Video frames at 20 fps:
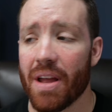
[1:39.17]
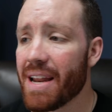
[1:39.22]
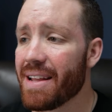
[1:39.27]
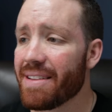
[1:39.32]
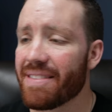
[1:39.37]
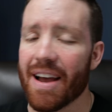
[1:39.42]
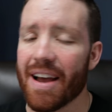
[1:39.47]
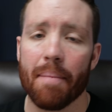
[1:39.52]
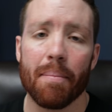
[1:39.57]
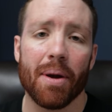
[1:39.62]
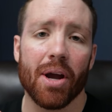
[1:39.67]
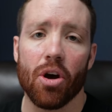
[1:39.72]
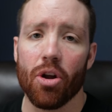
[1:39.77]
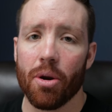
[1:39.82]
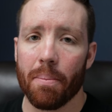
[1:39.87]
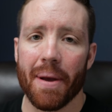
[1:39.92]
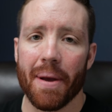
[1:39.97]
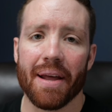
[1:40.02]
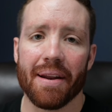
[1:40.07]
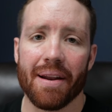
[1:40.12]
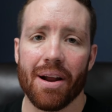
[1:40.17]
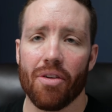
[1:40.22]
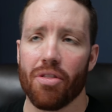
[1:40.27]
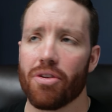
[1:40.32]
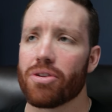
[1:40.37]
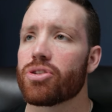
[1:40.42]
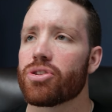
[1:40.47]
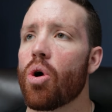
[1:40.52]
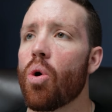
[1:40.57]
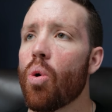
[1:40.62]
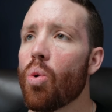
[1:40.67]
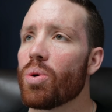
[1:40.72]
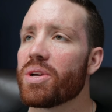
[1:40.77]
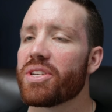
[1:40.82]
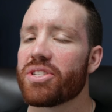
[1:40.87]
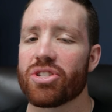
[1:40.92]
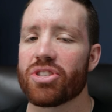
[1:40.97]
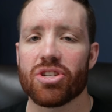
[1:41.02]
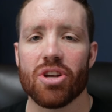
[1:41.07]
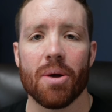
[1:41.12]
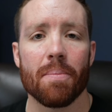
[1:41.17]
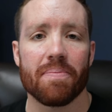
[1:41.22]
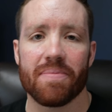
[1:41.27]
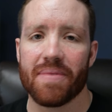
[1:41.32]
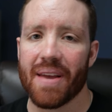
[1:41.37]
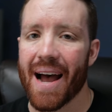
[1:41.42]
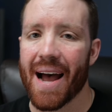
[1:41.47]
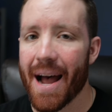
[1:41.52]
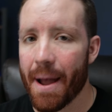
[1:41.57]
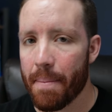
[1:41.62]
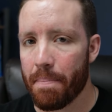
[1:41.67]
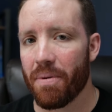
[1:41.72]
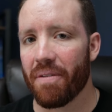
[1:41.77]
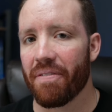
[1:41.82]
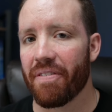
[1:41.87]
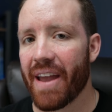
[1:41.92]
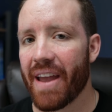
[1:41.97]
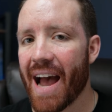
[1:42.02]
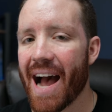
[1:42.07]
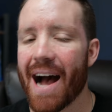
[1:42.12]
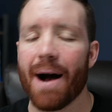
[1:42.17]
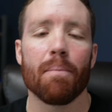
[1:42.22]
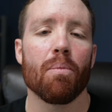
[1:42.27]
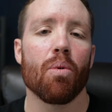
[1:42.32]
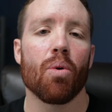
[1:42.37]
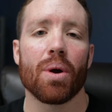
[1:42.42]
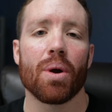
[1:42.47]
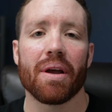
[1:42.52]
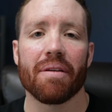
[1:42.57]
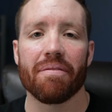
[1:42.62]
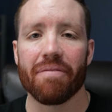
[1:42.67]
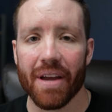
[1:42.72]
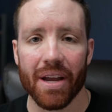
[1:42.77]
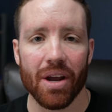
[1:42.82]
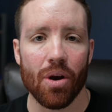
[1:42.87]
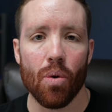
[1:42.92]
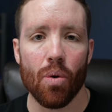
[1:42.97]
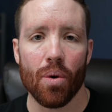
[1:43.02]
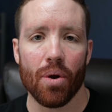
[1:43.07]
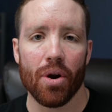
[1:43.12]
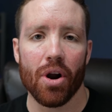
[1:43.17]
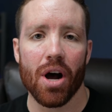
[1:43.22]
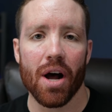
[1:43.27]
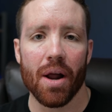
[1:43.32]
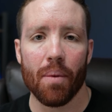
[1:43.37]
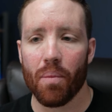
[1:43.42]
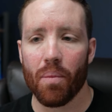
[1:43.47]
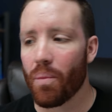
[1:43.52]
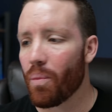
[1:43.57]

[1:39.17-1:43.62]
Anytime I go to Bandera, there's always some type of cowboy event going on,